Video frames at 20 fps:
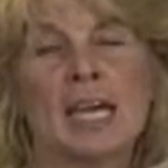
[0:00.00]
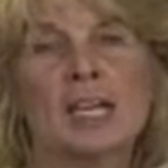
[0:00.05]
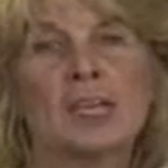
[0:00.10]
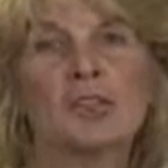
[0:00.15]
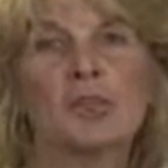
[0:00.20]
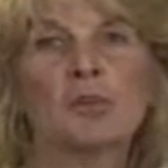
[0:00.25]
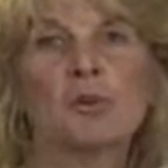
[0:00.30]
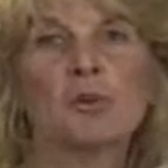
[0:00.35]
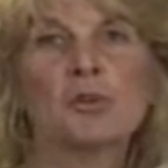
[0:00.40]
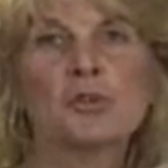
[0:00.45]

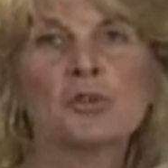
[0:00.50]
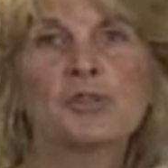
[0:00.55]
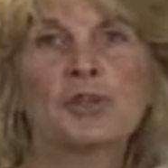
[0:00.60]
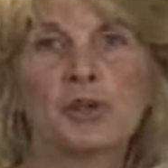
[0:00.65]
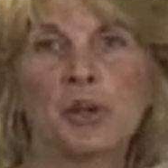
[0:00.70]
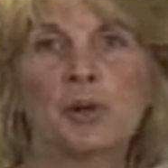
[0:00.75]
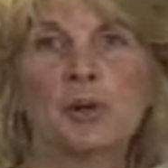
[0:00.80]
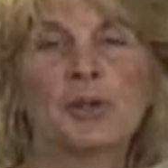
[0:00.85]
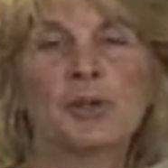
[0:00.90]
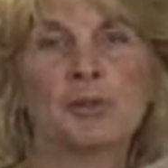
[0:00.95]
And in the course
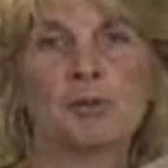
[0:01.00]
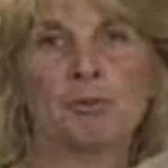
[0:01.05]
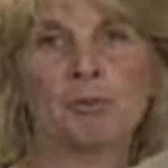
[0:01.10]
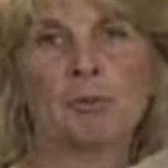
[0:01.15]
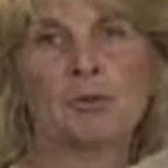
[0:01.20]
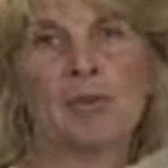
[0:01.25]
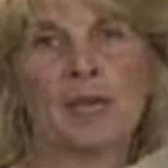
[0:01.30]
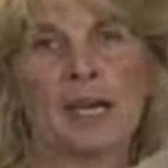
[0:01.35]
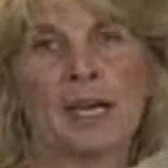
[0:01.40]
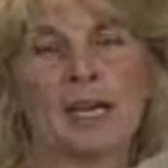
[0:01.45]
of going
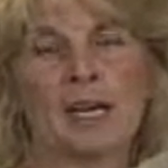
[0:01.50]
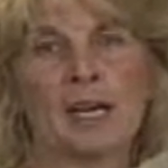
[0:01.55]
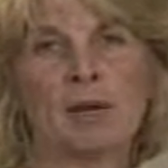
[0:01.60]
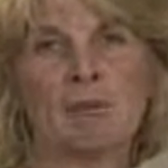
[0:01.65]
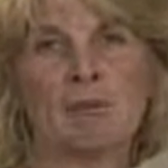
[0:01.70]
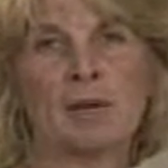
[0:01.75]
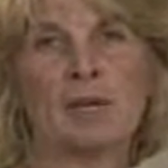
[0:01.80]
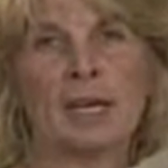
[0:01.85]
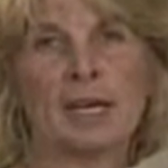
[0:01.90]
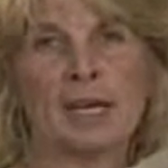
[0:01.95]
through that,
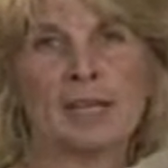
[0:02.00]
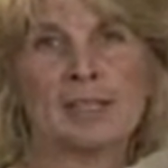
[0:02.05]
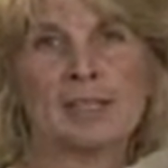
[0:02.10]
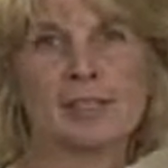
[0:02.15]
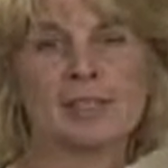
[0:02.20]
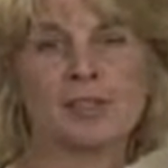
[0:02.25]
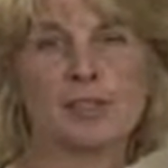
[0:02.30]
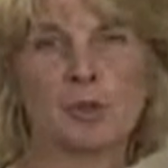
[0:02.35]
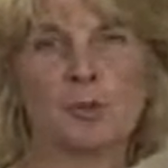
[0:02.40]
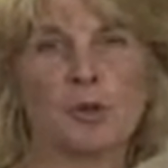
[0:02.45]
I
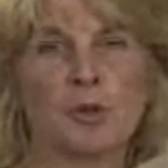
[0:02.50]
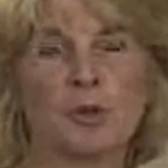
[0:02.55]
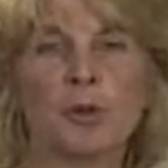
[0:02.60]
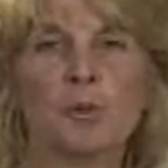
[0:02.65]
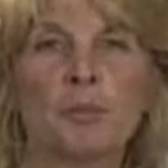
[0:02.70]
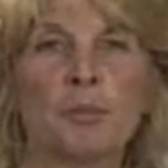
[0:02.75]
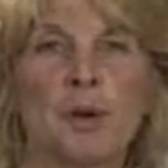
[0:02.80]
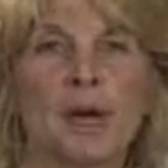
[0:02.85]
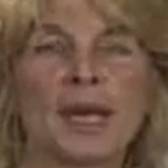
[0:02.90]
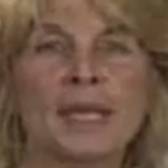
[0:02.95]
realized that there were
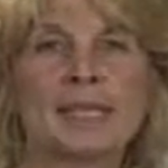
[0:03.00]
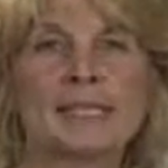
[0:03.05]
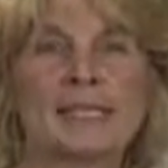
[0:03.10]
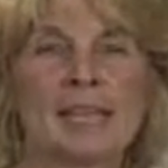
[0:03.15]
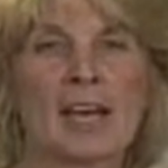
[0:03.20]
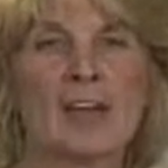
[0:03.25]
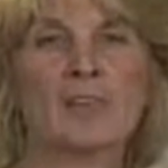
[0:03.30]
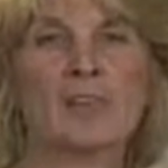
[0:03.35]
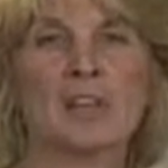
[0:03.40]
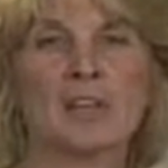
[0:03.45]
no
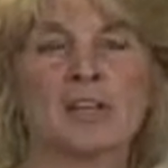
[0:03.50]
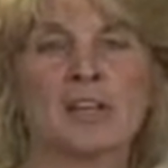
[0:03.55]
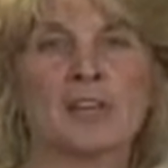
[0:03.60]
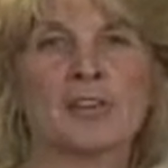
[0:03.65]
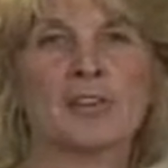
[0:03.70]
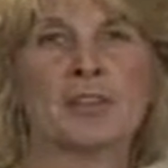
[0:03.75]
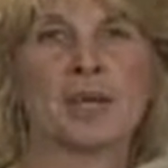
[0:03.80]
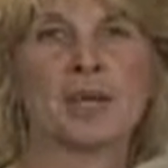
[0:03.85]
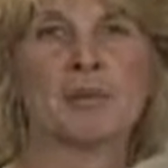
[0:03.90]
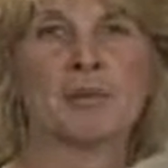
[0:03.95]
products out
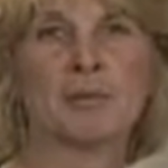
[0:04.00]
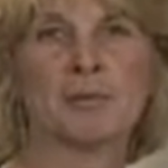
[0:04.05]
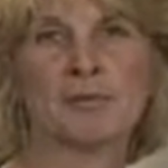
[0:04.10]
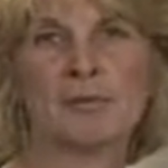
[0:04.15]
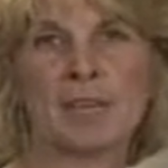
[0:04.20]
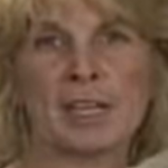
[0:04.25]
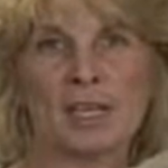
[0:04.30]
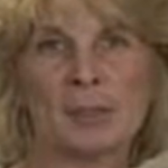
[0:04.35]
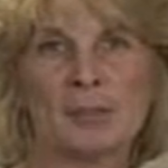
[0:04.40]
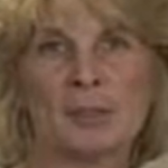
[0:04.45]
there that were
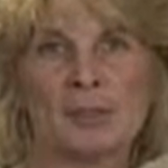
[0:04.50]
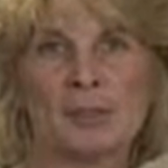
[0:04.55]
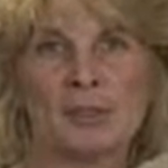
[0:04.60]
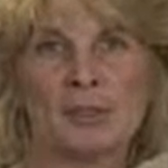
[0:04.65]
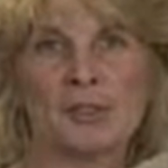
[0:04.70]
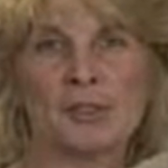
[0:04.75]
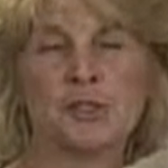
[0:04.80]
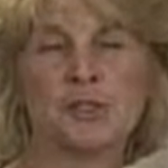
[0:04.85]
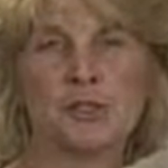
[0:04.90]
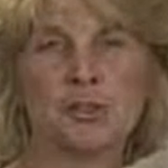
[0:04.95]

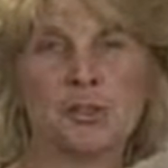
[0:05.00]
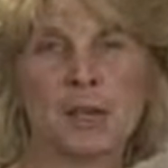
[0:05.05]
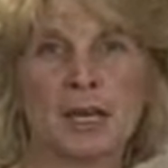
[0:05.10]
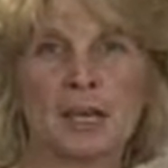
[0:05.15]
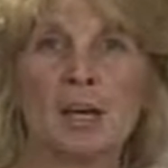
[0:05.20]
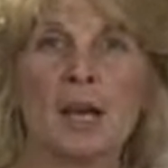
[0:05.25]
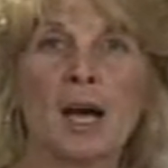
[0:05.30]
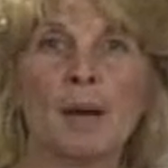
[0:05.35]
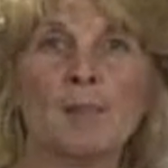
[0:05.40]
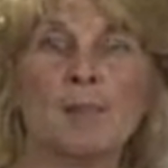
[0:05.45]
available to
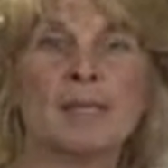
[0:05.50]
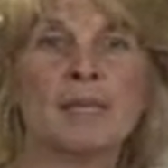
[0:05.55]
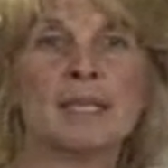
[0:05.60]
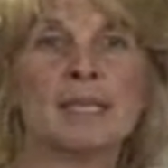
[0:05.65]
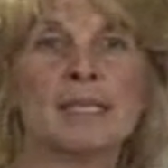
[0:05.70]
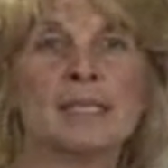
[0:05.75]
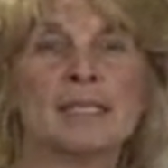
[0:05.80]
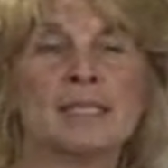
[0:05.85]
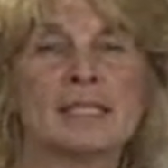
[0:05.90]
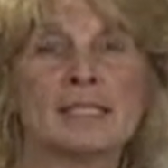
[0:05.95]

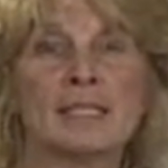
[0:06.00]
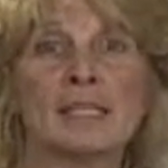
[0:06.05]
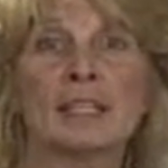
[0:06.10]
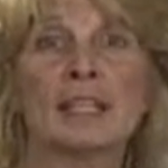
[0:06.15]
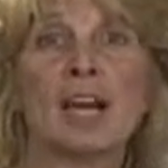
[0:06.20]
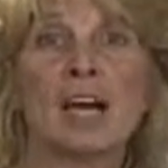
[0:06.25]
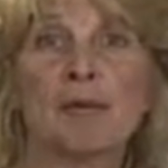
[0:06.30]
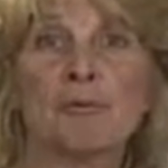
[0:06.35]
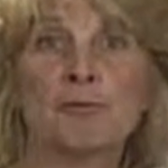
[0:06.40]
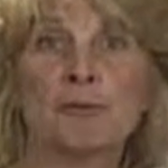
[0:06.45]
accommodate
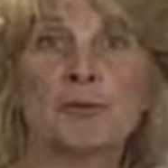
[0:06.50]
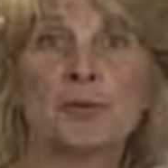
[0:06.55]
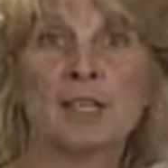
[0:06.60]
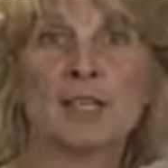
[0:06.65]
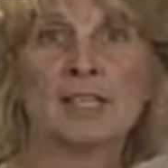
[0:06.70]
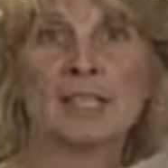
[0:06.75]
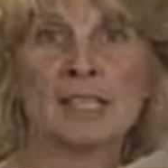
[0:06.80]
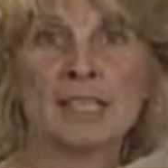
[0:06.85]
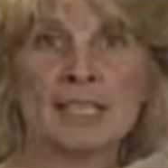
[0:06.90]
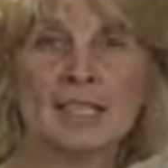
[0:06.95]
the
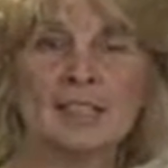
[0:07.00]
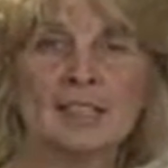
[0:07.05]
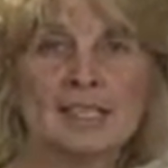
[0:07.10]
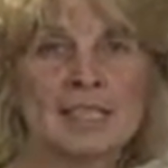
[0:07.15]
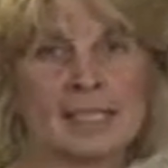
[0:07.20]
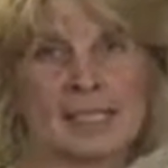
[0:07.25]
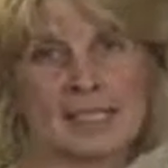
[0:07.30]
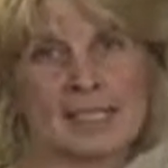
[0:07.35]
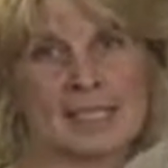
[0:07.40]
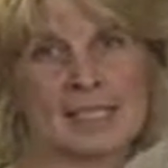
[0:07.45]
comfort and the
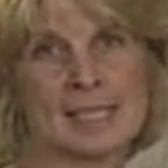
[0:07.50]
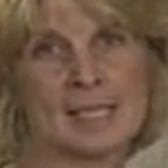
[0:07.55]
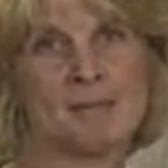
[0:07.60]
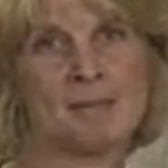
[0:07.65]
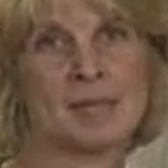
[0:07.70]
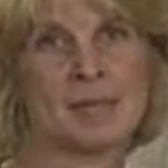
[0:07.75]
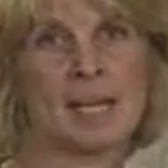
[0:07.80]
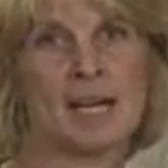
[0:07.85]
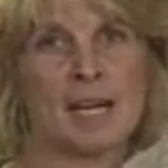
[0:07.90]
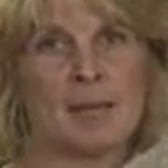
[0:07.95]
healing at the
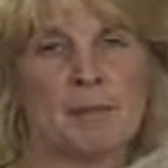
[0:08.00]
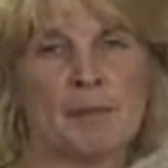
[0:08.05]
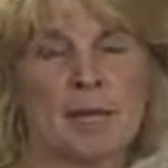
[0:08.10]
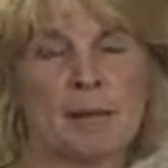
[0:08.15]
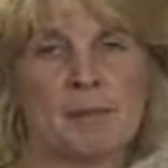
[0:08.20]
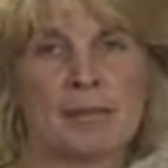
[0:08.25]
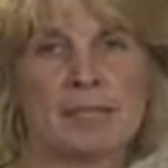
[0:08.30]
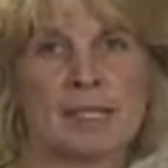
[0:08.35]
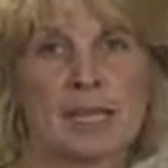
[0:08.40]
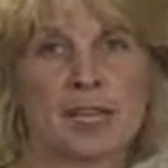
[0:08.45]
same time.
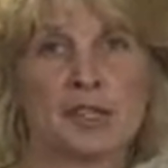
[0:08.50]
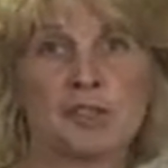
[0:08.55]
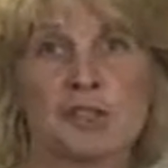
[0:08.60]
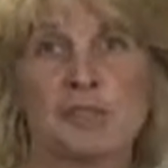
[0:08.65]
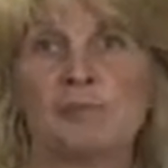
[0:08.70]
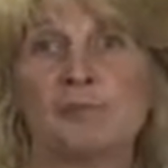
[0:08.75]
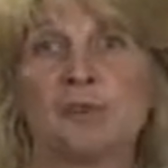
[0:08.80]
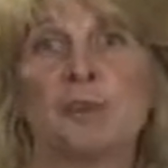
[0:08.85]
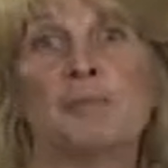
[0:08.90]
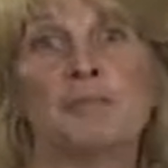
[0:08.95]
I was
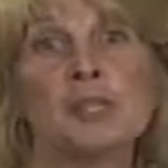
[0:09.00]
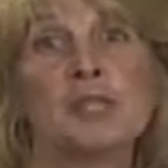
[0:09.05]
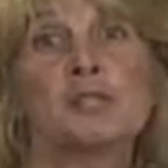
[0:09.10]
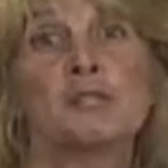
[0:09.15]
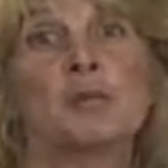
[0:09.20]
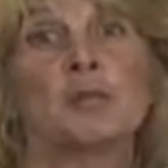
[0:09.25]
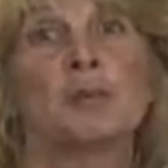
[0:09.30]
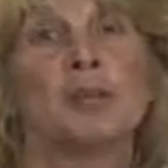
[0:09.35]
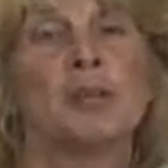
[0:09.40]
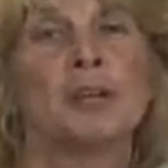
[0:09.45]
actually very
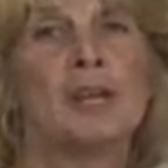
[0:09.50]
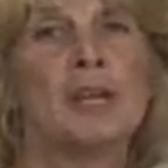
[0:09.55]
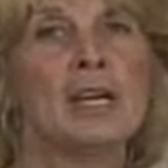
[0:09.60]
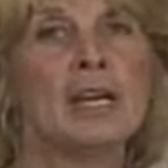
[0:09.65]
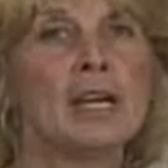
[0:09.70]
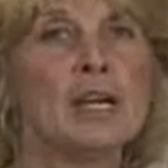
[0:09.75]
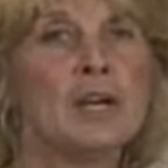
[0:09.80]
miserable.